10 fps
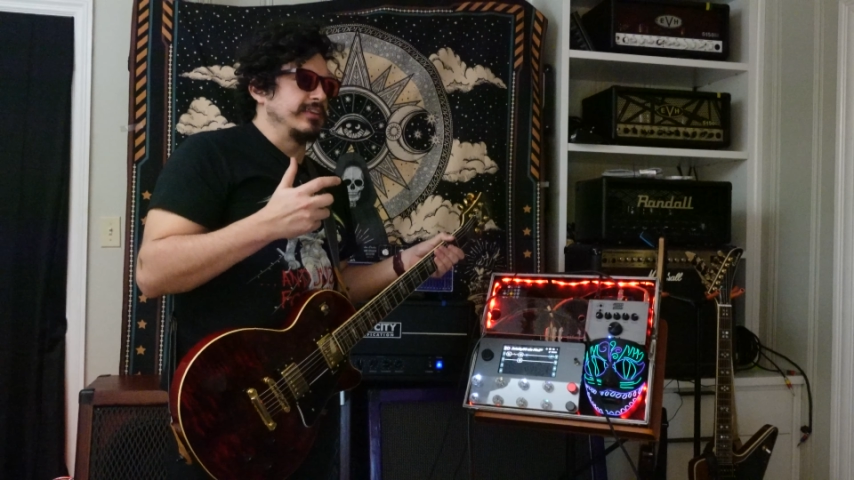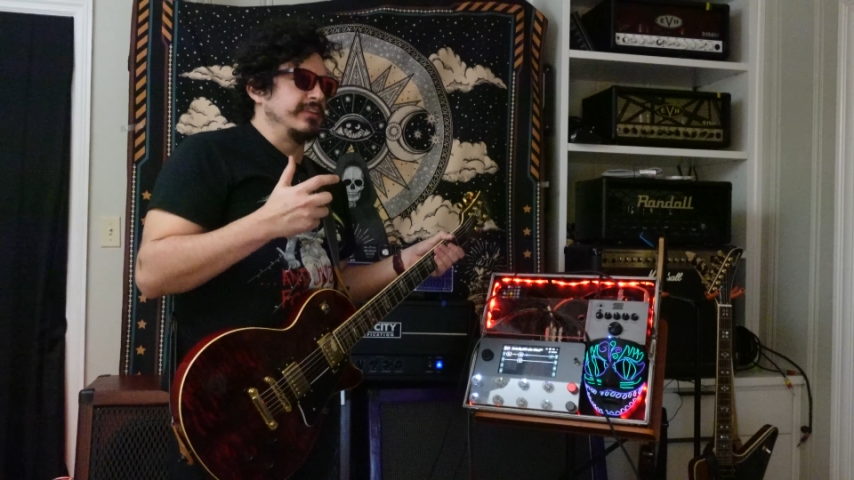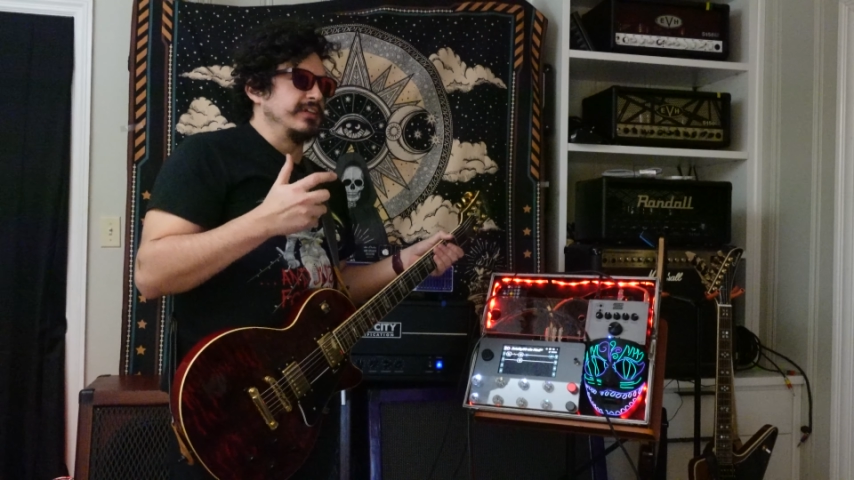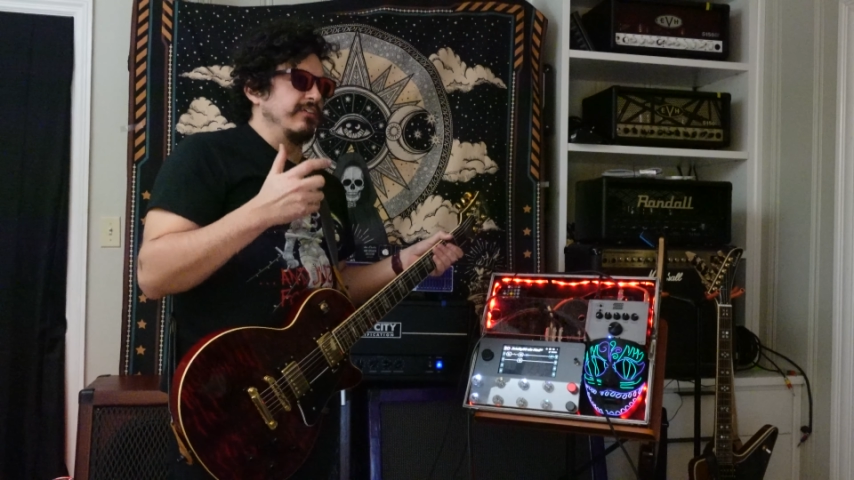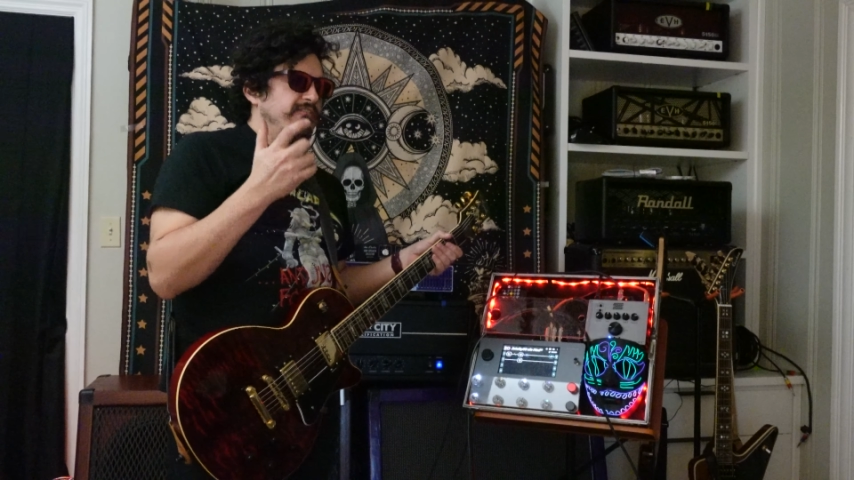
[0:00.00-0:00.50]

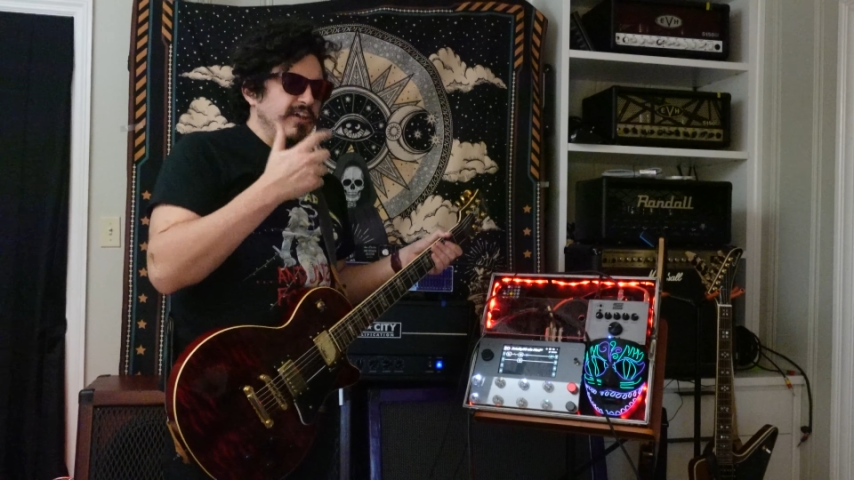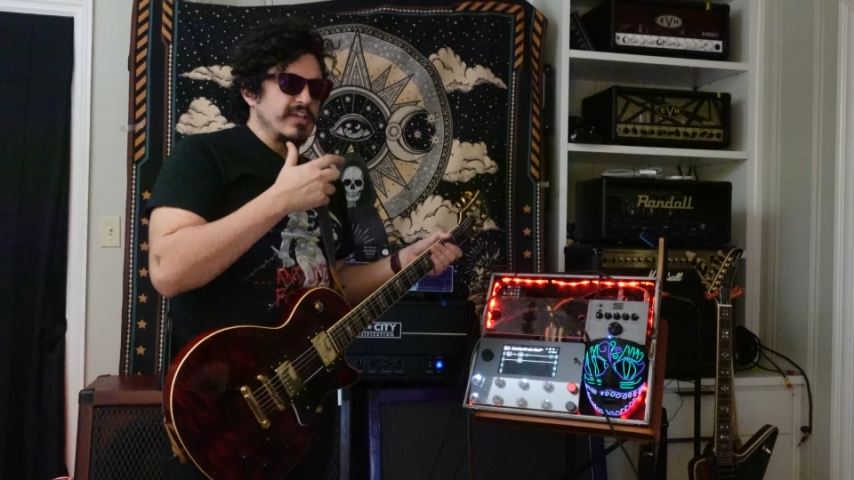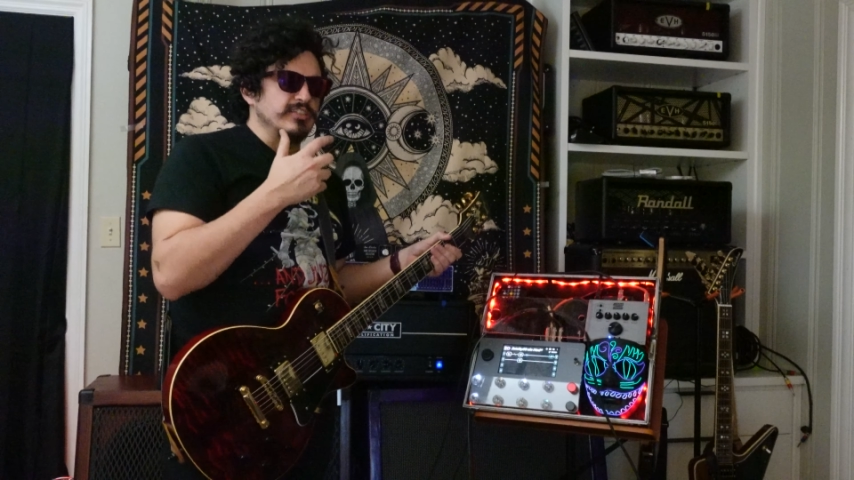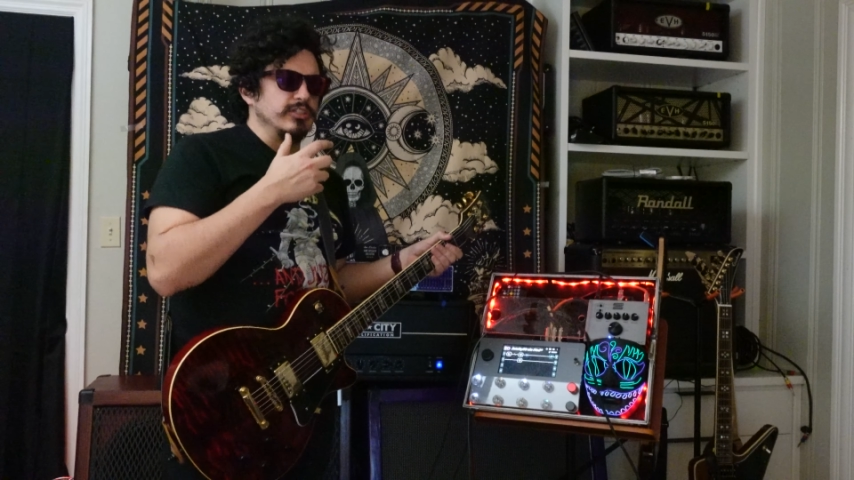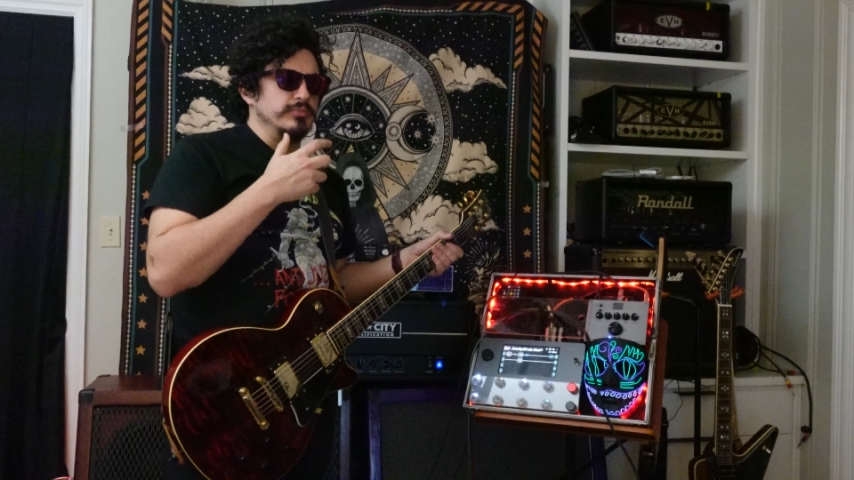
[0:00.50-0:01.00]
the
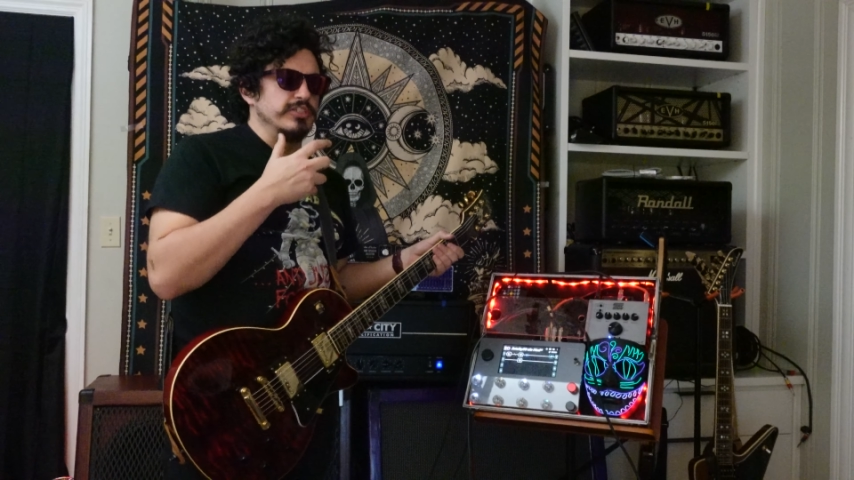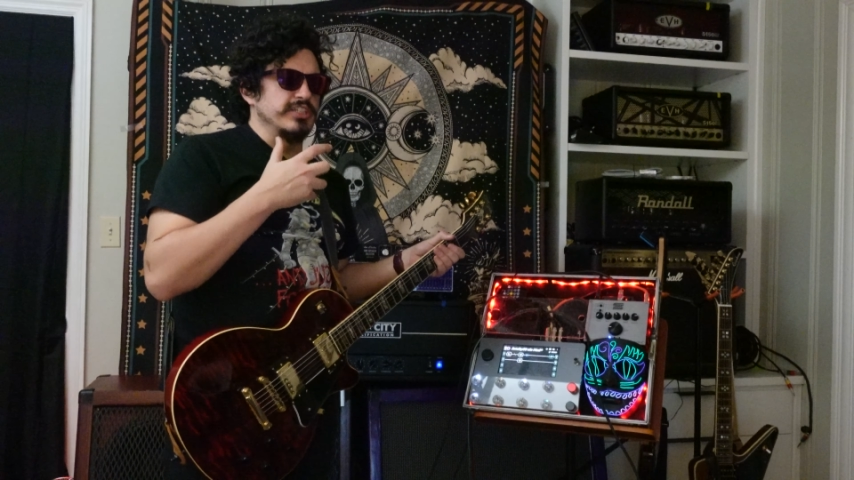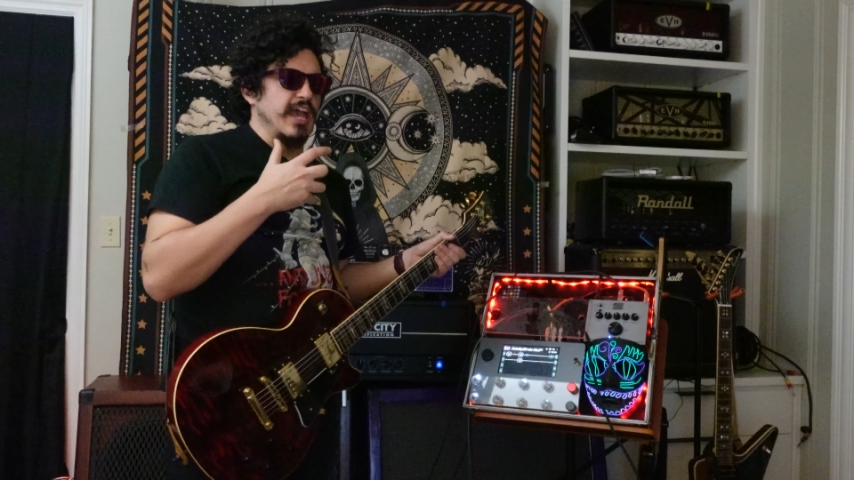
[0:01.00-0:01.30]
effects loop just